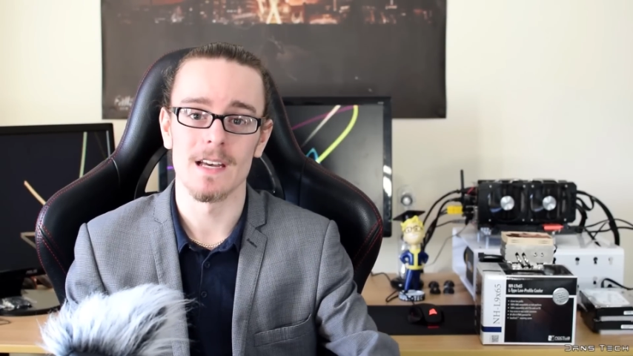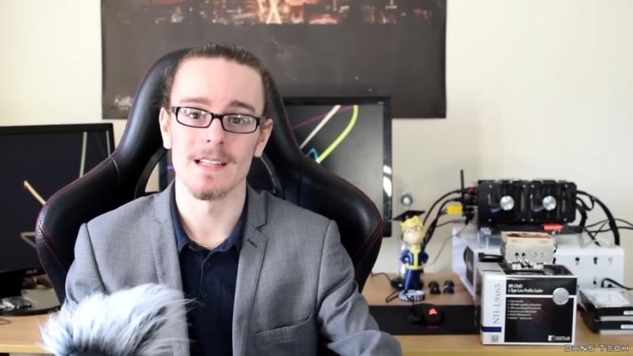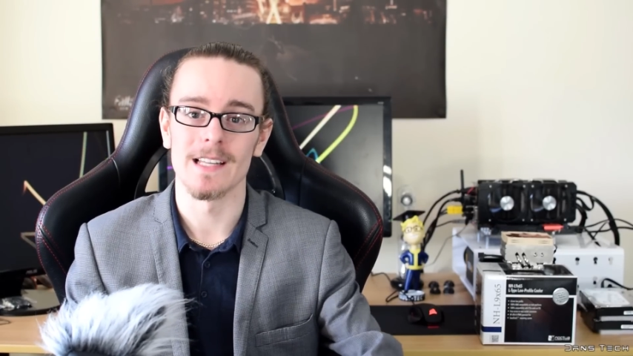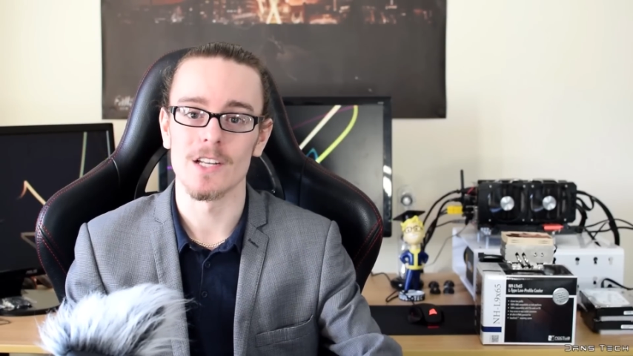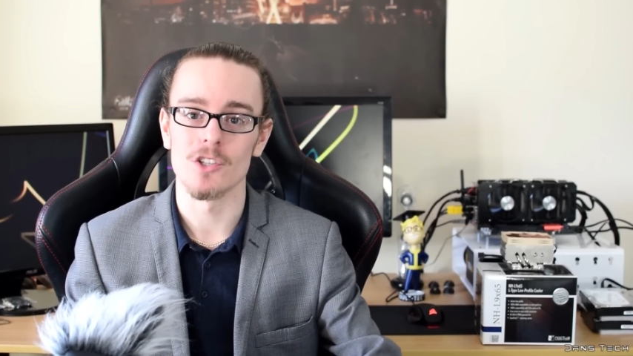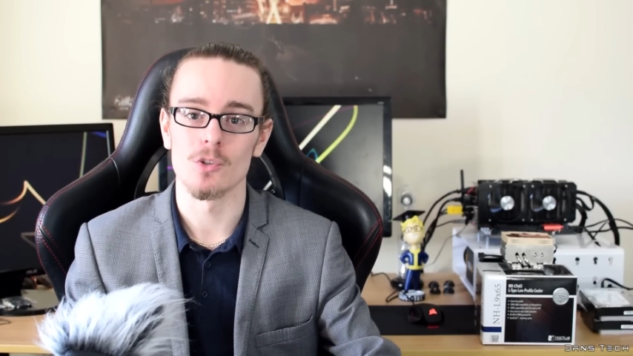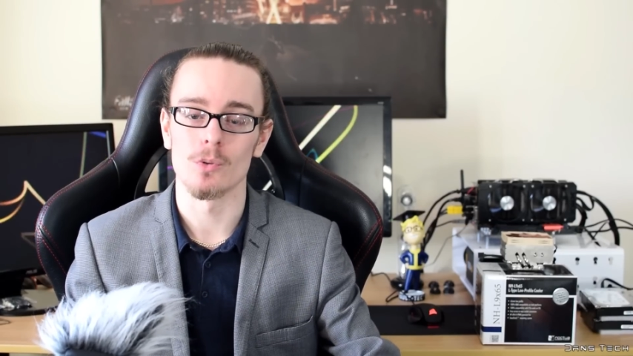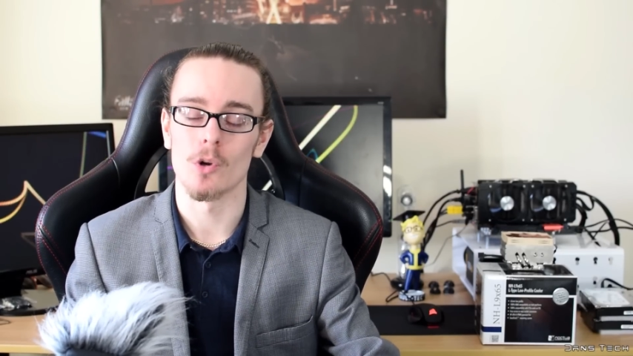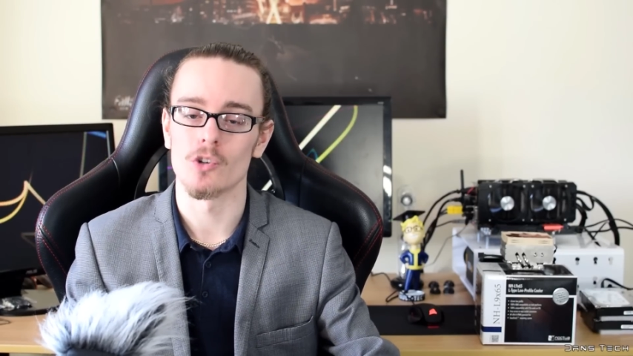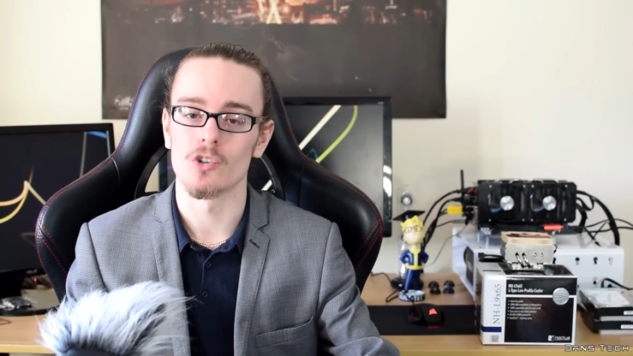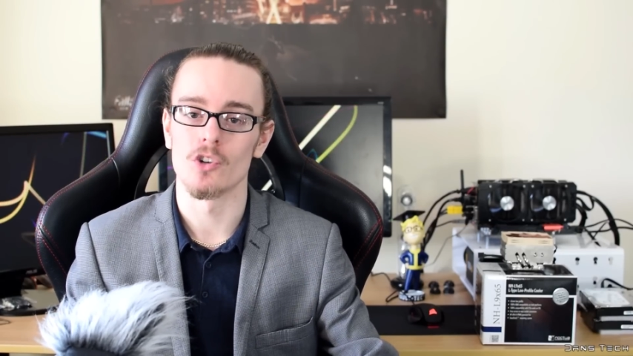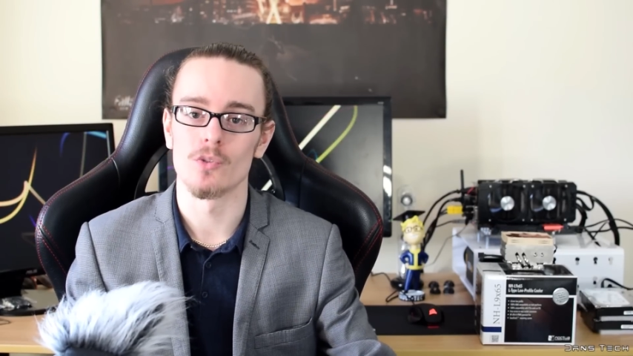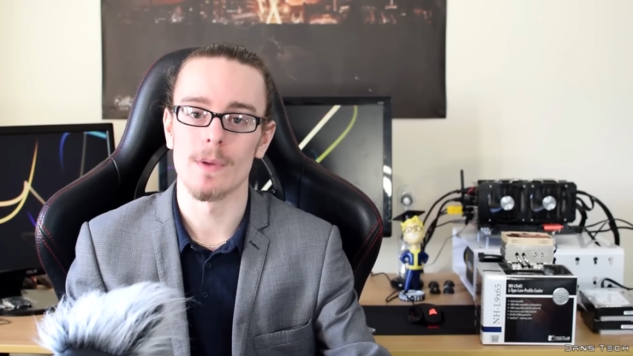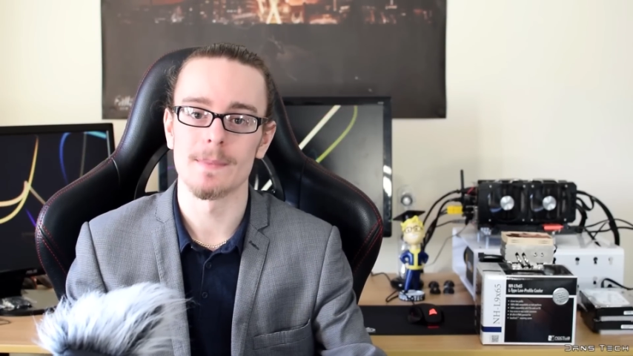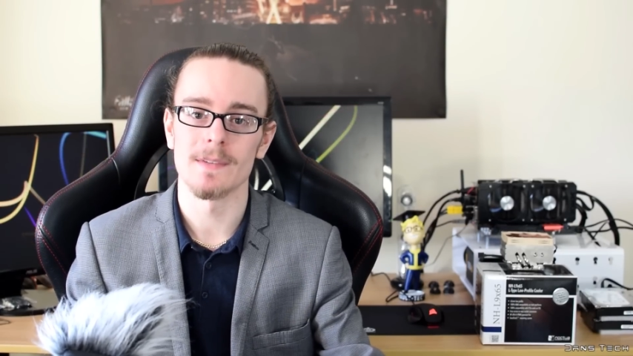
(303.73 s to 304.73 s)
a link to
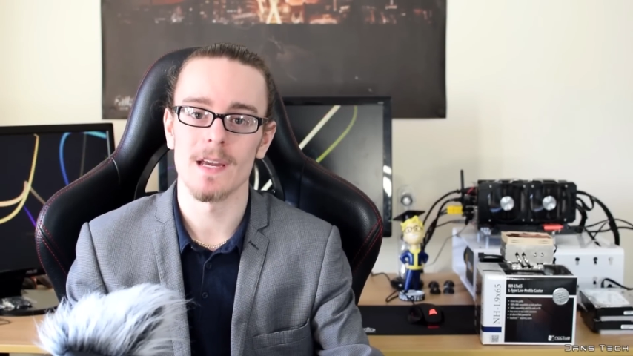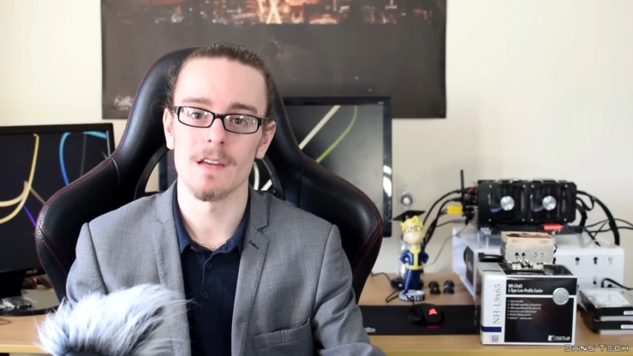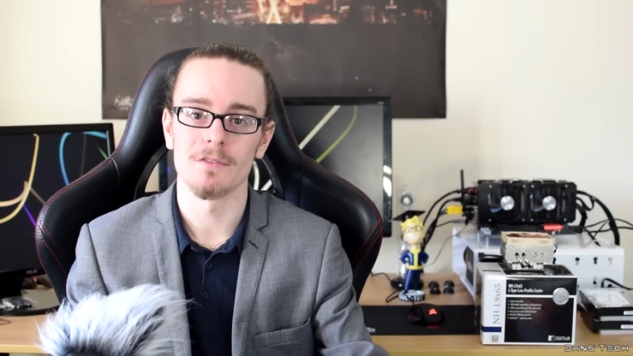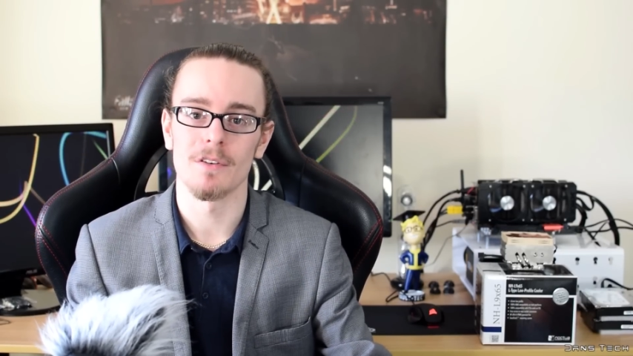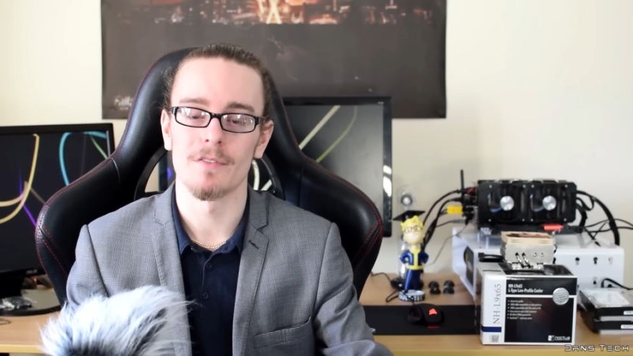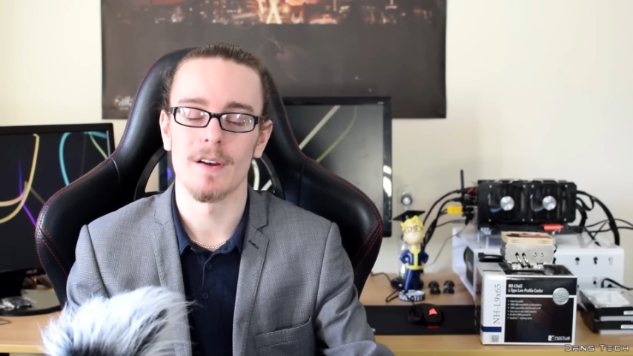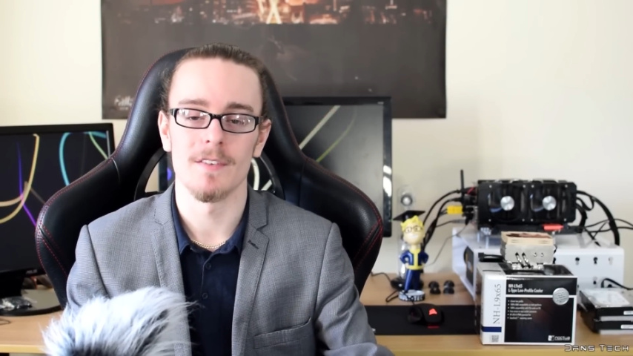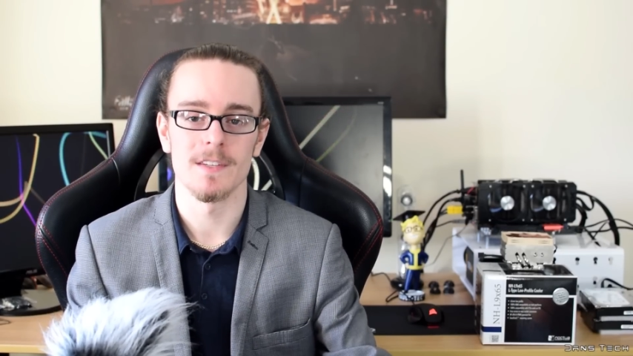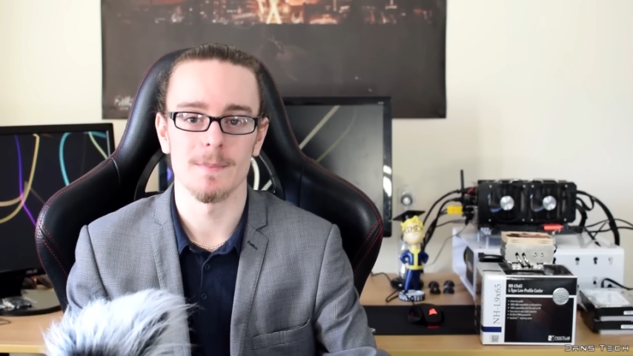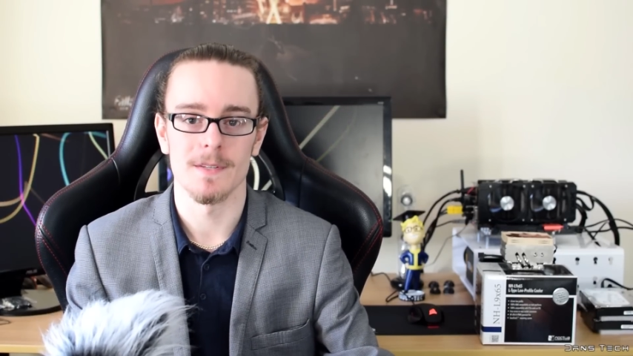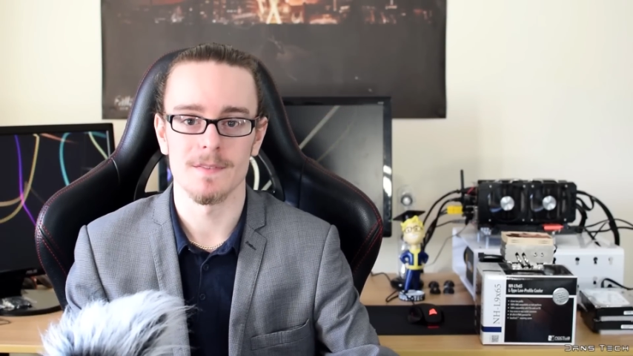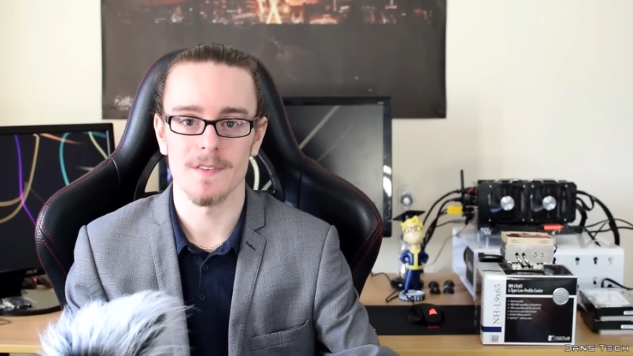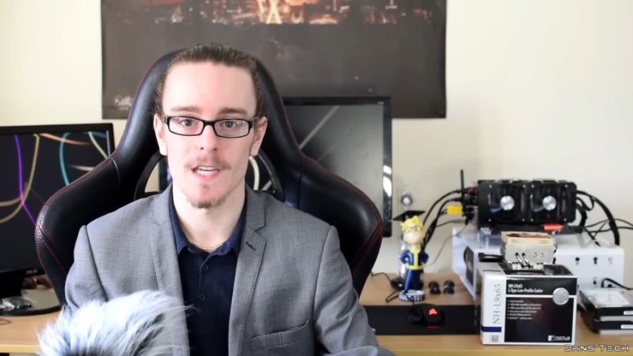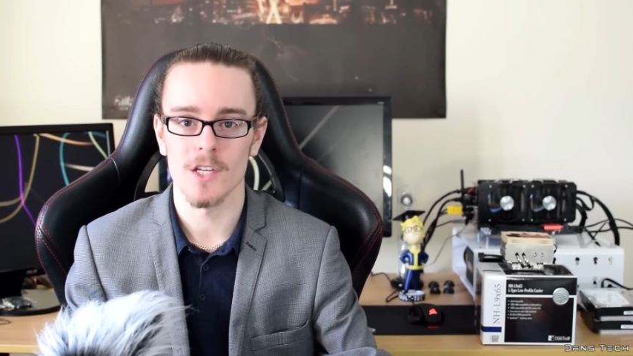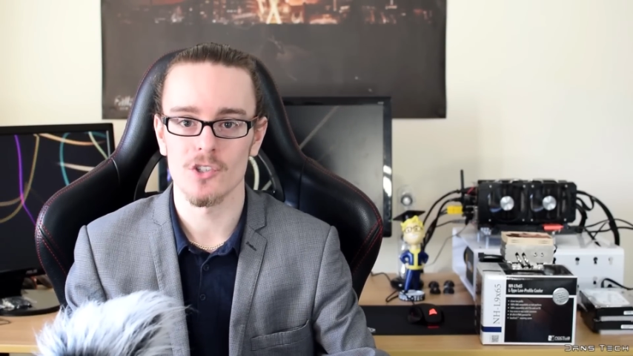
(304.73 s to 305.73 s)
Noctua's website for further
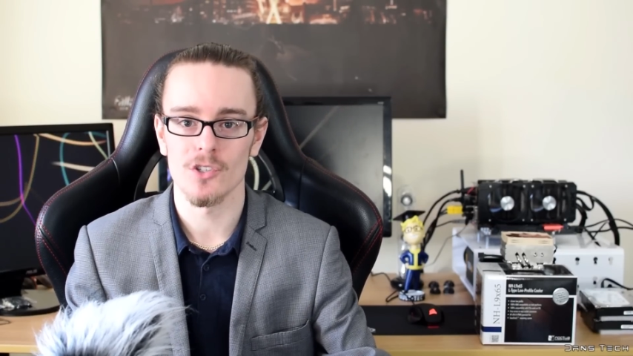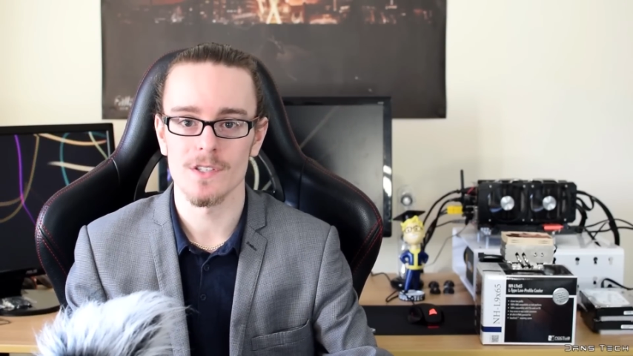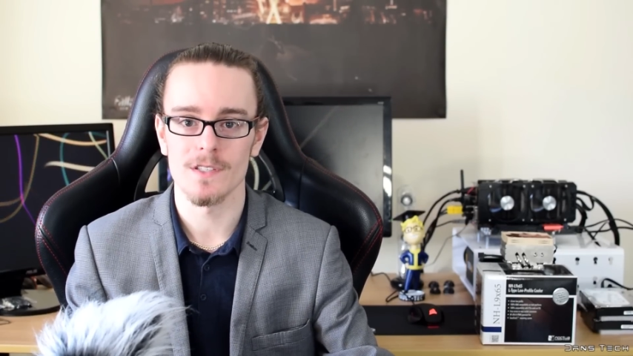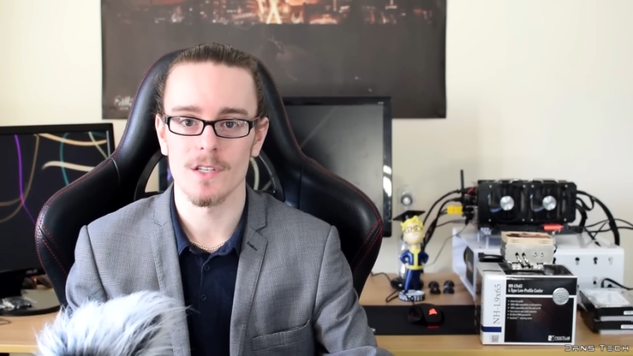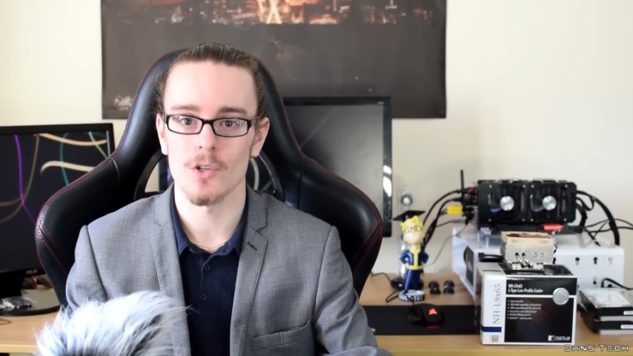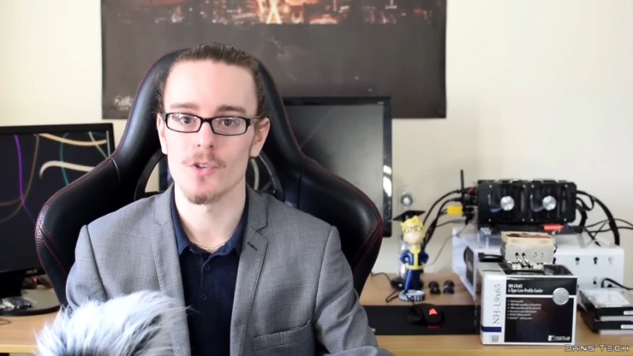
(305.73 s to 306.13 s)
specifications and